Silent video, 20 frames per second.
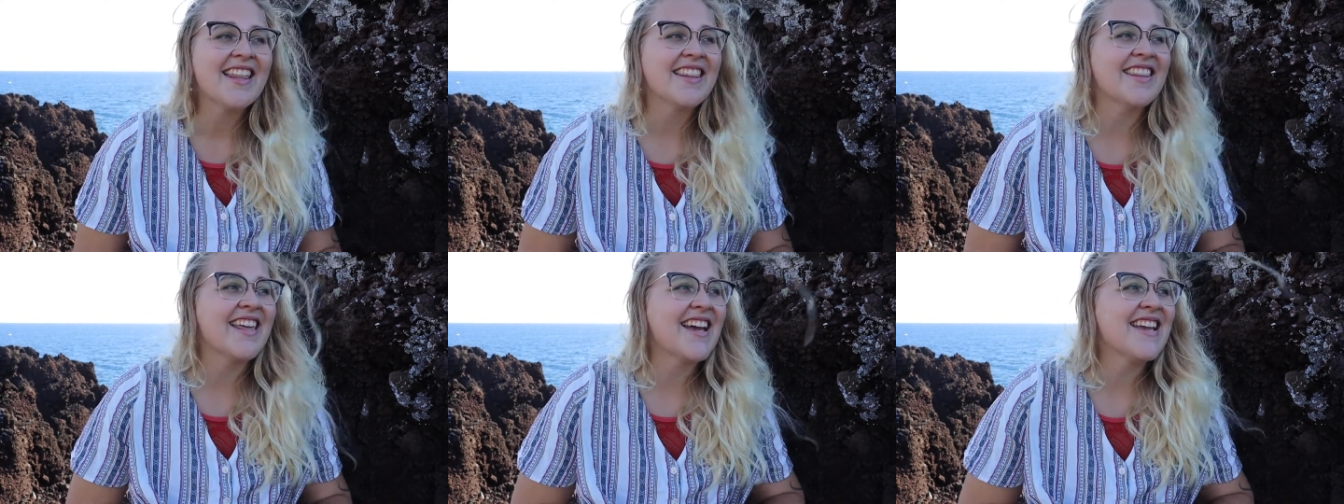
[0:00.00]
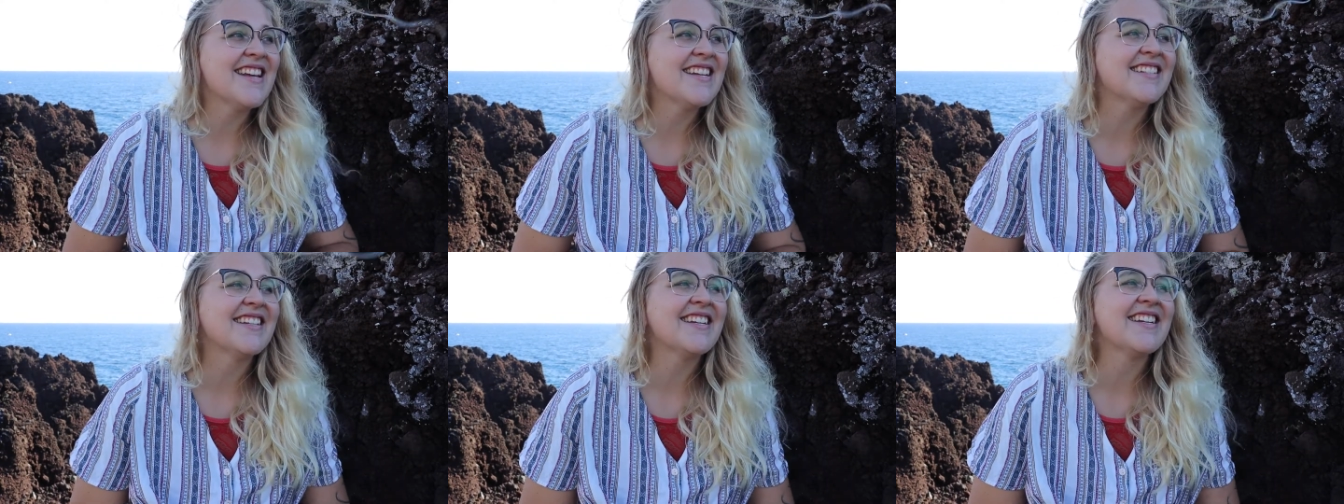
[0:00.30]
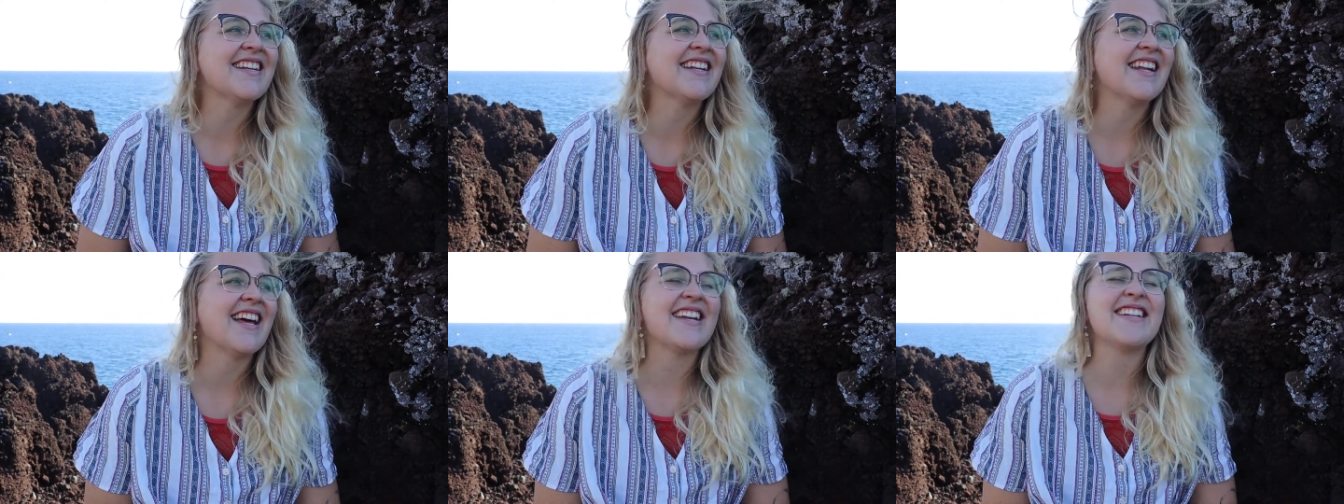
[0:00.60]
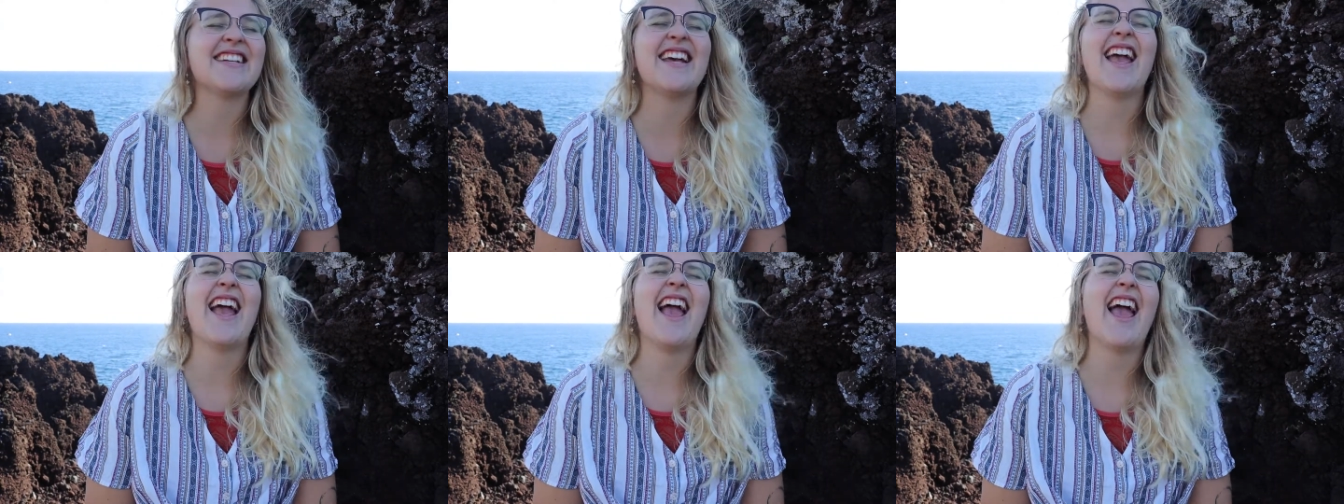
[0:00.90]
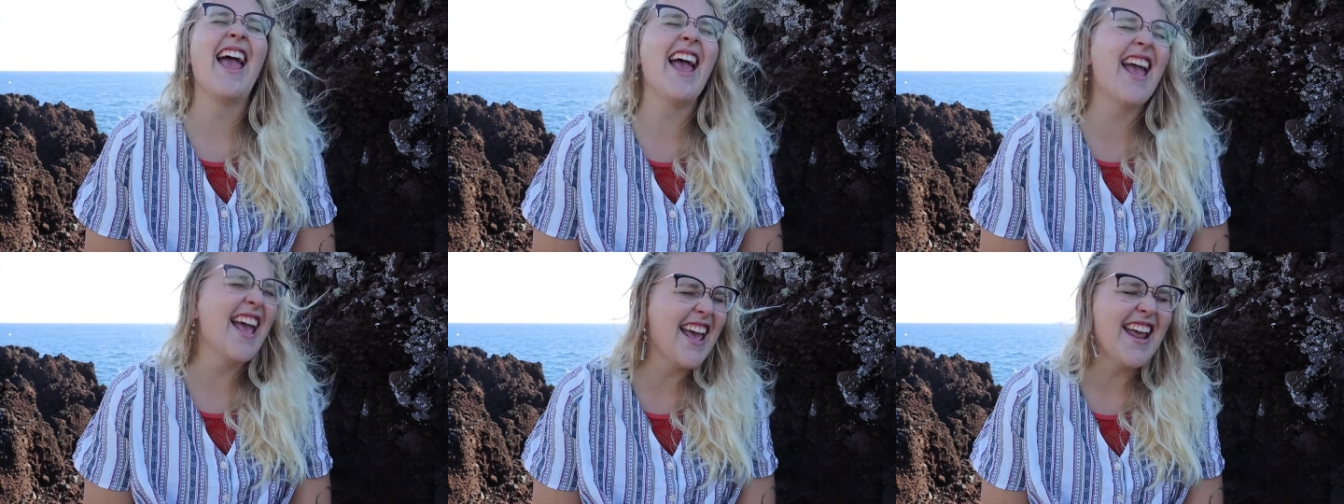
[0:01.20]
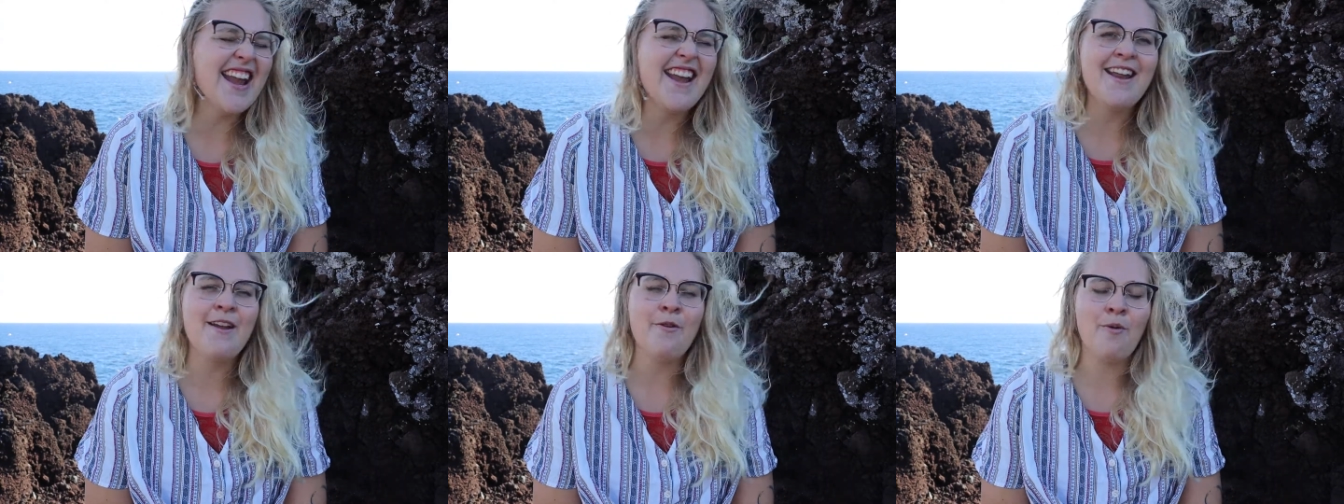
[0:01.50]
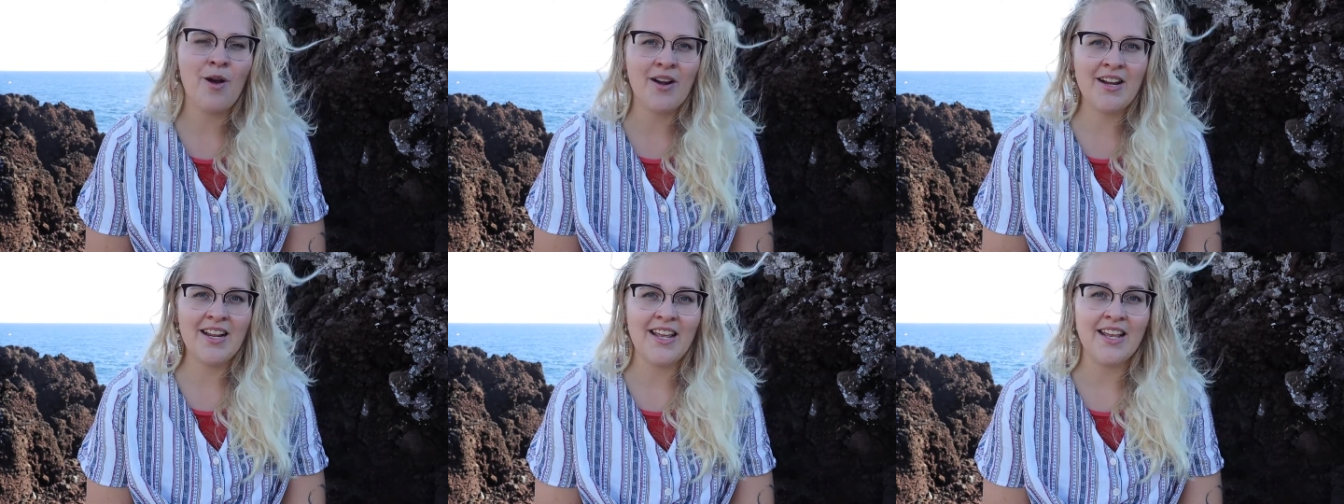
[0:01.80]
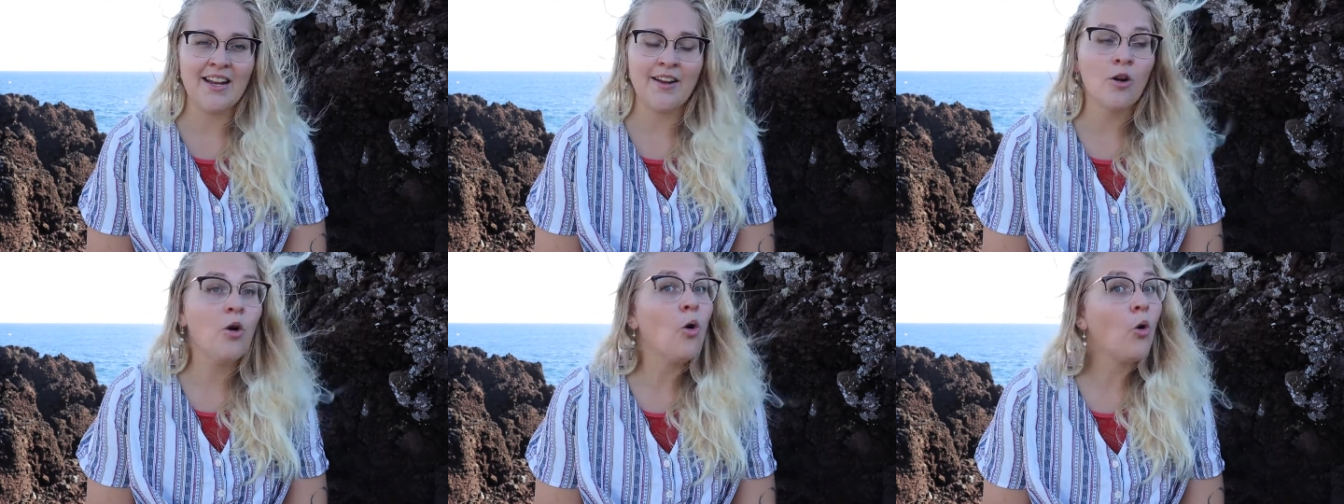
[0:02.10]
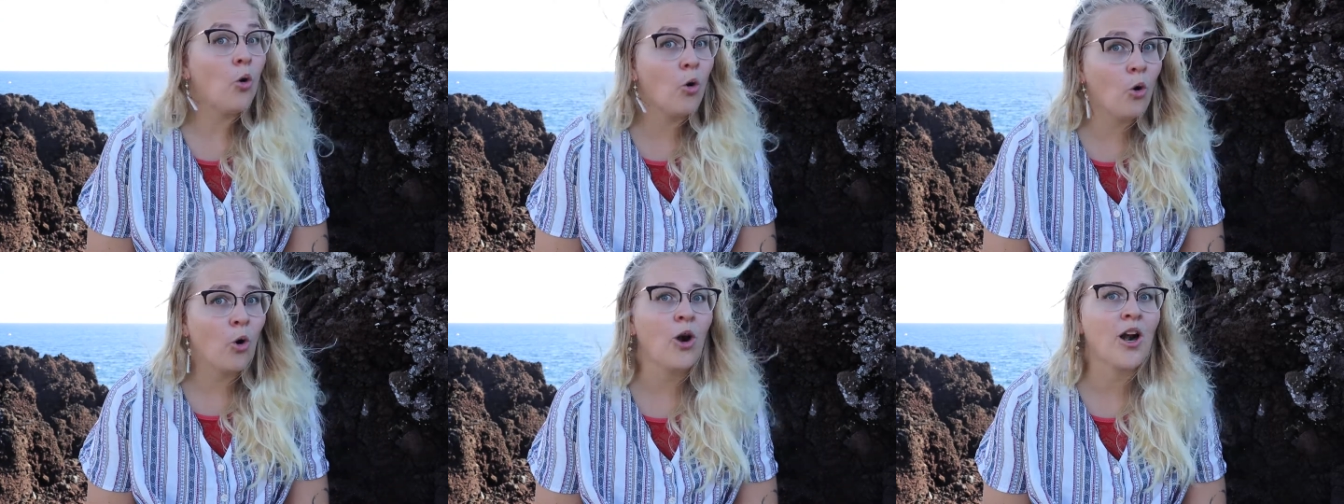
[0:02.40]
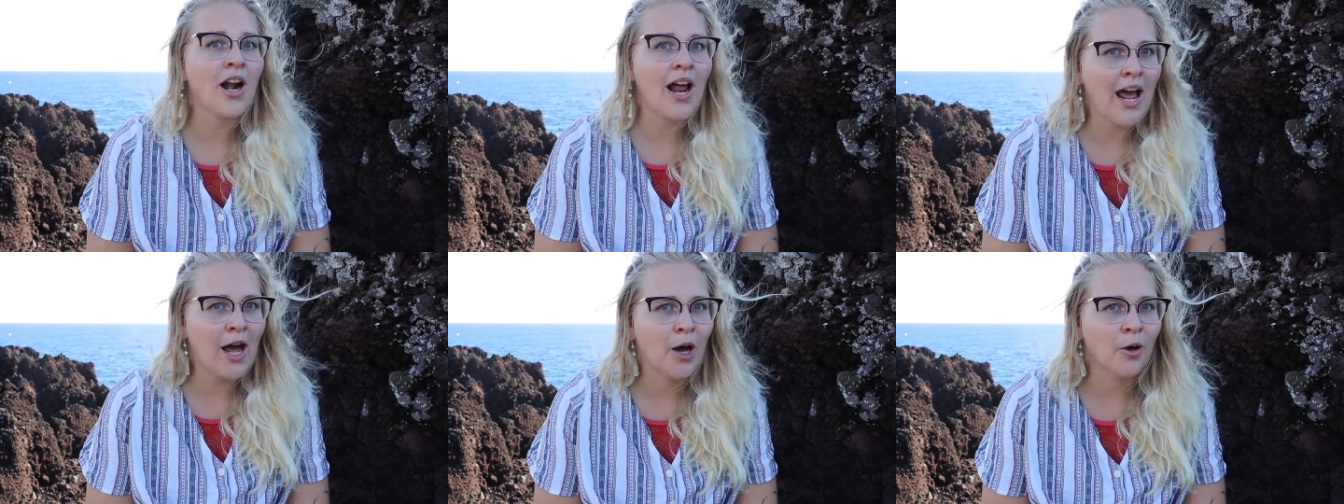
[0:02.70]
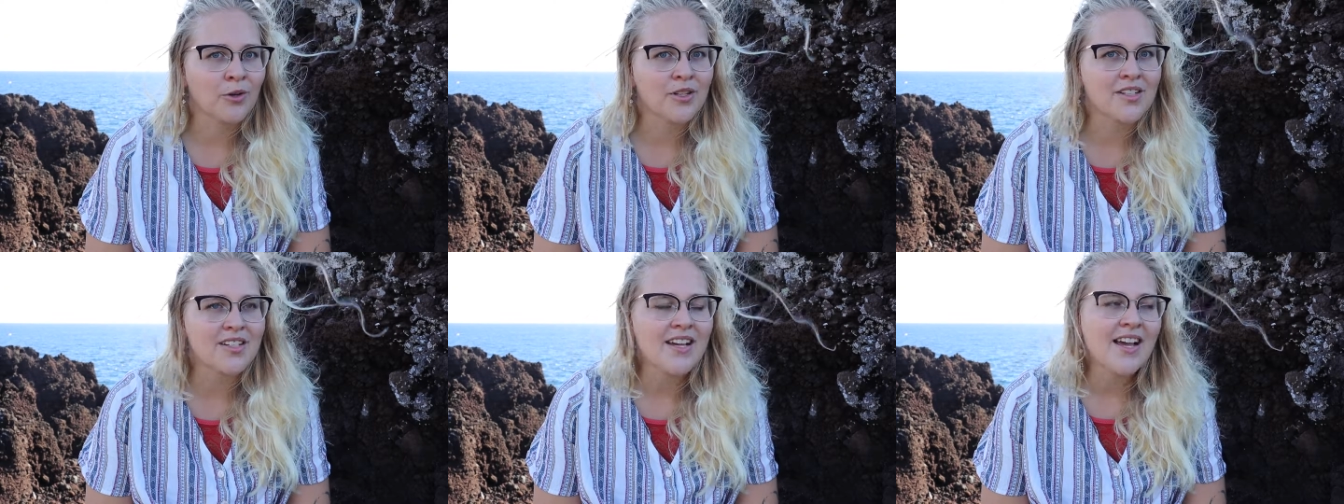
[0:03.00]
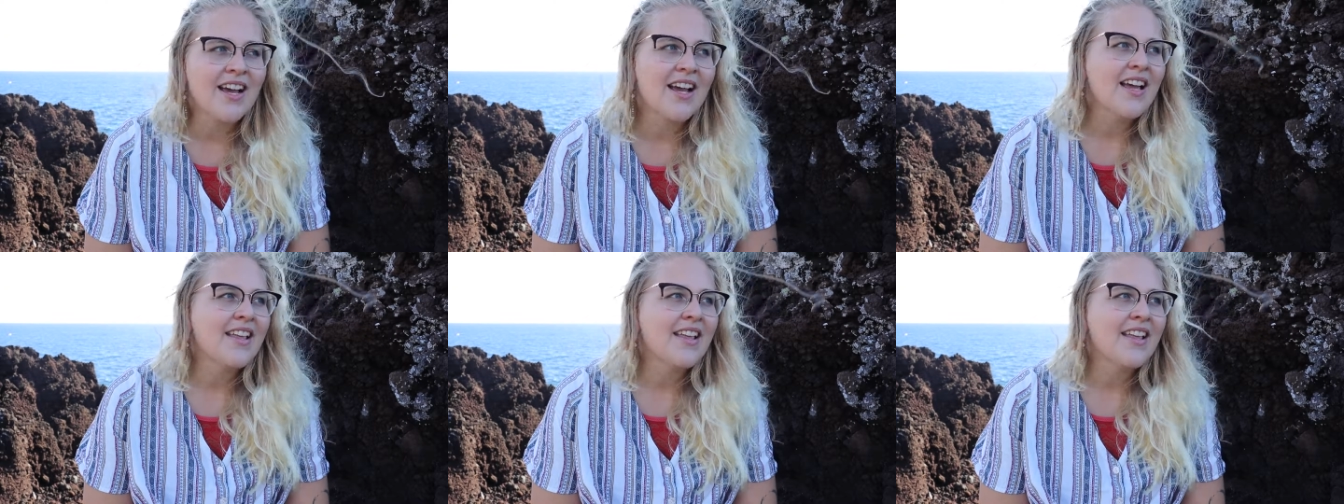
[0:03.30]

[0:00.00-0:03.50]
They didn't let anyone in or out.